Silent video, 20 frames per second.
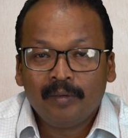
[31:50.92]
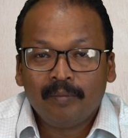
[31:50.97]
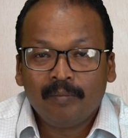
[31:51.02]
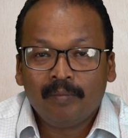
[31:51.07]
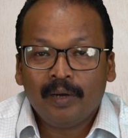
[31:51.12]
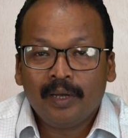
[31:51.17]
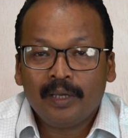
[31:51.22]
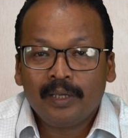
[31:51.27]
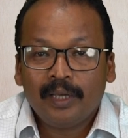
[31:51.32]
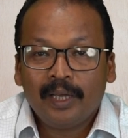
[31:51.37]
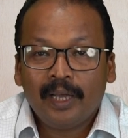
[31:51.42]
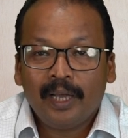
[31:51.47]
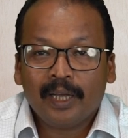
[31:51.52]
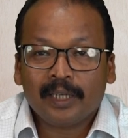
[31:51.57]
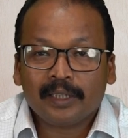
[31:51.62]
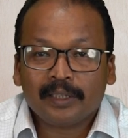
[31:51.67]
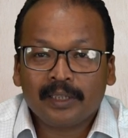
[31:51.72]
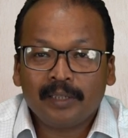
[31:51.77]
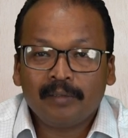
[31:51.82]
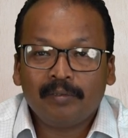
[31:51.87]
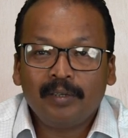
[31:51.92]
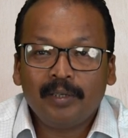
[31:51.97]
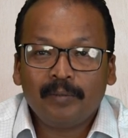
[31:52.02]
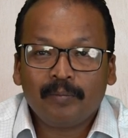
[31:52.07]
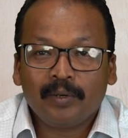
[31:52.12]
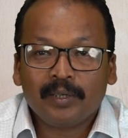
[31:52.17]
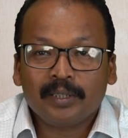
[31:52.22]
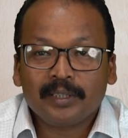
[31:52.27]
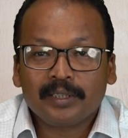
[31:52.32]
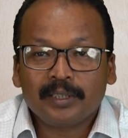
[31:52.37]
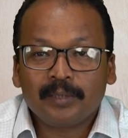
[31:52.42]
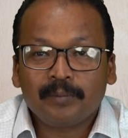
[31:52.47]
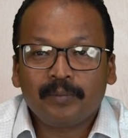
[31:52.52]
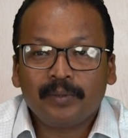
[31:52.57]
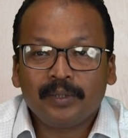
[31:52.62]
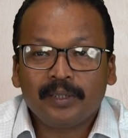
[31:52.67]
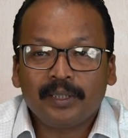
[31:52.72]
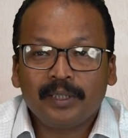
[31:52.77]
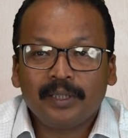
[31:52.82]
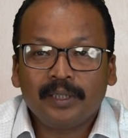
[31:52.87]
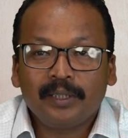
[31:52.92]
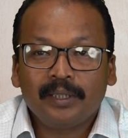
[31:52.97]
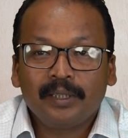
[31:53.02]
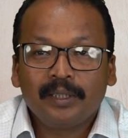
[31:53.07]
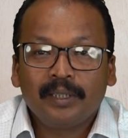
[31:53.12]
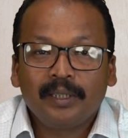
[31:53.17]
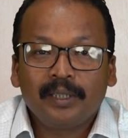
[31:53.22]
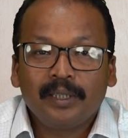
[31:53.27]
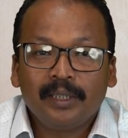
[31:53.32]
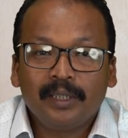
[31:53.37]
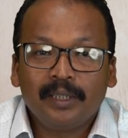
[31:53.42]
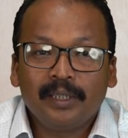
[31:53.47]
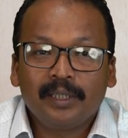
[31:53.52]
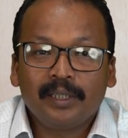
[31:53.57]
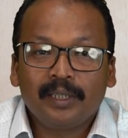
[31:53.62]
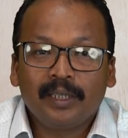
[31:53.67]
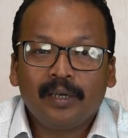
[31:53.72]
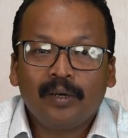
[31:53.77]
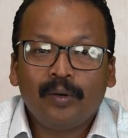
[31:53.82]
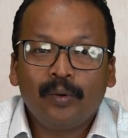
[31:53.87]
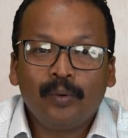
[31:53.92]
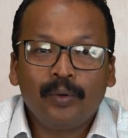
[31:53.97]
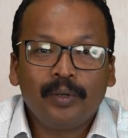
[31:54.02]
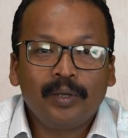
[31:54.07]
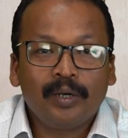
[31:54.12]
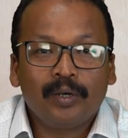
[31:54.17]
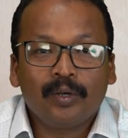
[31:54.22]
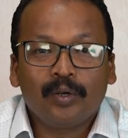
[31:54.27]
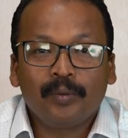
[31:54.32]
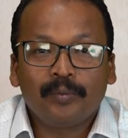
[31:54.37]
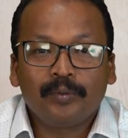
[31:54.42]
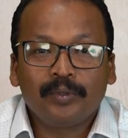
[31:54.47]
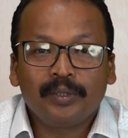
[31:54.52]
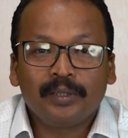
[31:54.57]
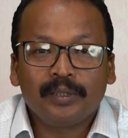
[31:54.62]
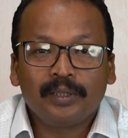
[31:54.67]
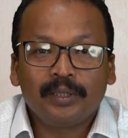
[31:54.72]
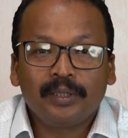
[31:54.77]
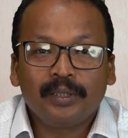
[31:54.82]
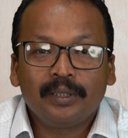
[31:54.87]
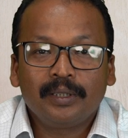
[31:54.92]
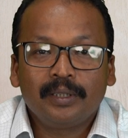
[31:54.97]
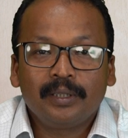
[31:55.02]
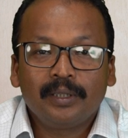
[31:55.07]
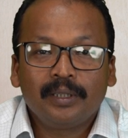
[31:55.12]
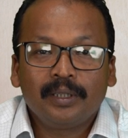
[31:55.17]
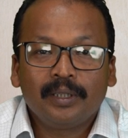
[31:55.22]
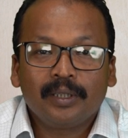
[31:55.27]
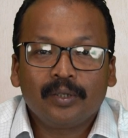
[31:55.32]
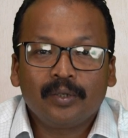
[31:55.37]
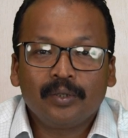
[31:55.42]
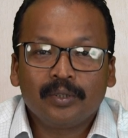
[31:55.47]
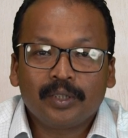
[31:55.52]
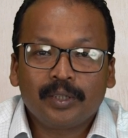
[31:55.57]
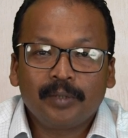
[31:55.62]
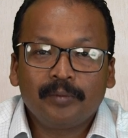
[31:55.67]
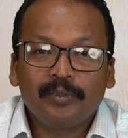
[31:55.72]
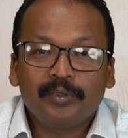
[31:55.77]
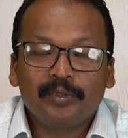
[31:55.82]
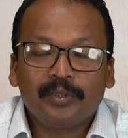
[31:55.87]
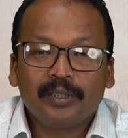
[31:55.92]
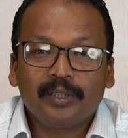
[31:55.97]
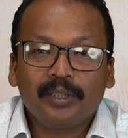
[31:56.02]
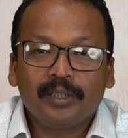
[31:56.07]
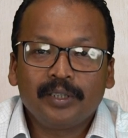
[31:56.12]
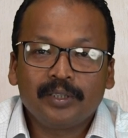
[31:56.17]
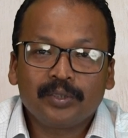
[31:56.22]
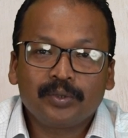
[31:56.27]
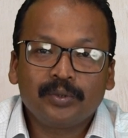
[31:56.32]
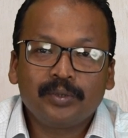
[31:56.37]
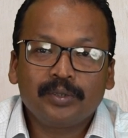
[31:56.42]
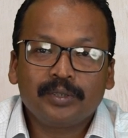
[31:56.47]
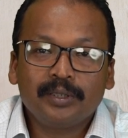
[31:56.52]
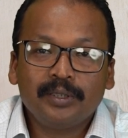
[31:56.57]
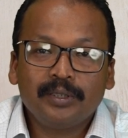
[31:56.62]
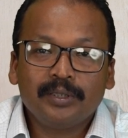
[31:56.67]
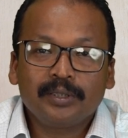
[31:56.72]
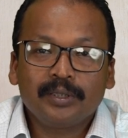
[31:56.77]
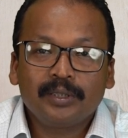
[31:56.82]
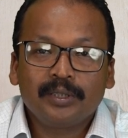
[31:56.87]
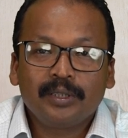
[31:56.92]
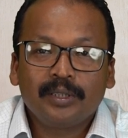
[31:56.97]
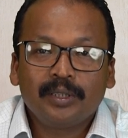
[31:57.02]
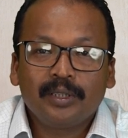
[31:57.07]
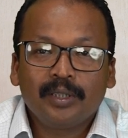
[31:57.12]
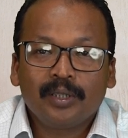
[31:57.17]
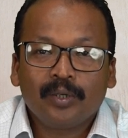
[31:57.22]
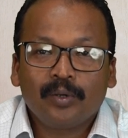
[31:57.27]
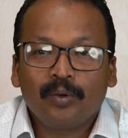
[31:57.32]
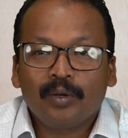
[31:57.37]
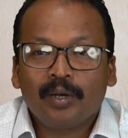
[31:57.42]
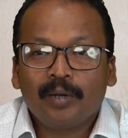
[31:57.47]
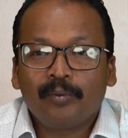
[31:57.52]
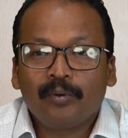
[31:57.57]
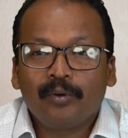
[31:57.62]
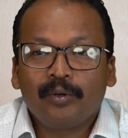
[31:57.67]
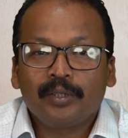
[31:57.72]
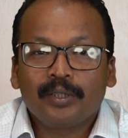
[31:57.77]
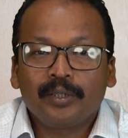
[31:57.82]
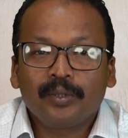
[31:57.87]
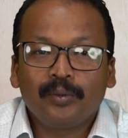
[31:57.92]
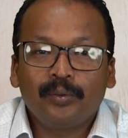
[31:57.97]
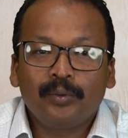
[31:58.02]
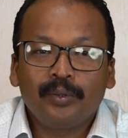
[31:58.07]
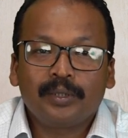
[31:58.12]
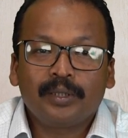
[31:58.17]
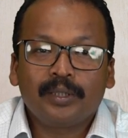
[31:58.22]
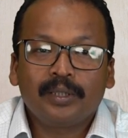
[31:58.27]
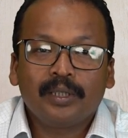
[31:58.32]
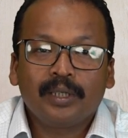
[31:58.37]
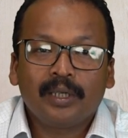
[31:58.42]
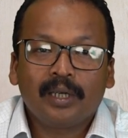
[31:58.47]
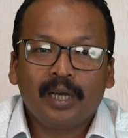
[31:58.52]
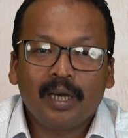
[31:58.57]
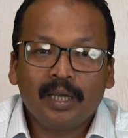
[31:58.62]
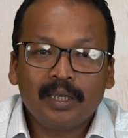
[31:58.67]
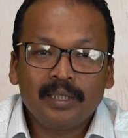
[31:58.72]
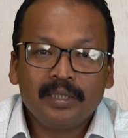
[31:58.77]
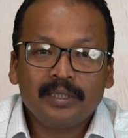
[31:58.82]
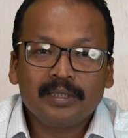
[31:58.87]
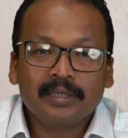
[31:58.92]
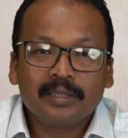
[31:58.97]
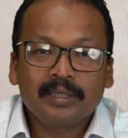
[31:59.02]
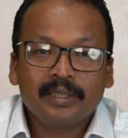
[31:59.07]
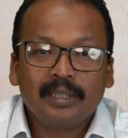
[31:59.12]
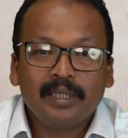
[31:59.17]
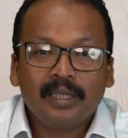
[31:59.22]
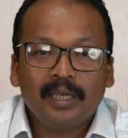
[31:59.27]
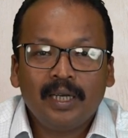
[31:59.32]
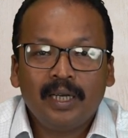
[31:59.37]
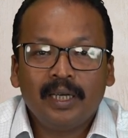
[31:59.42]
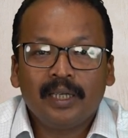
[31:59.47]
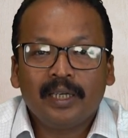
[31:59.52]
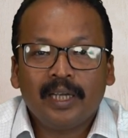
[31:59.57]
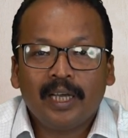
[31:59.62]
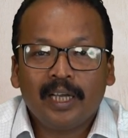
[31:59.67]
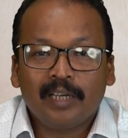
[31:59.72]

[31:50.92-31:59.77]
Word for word: By actively participating in the OER community, contributing resources, collaborating with colleagues, and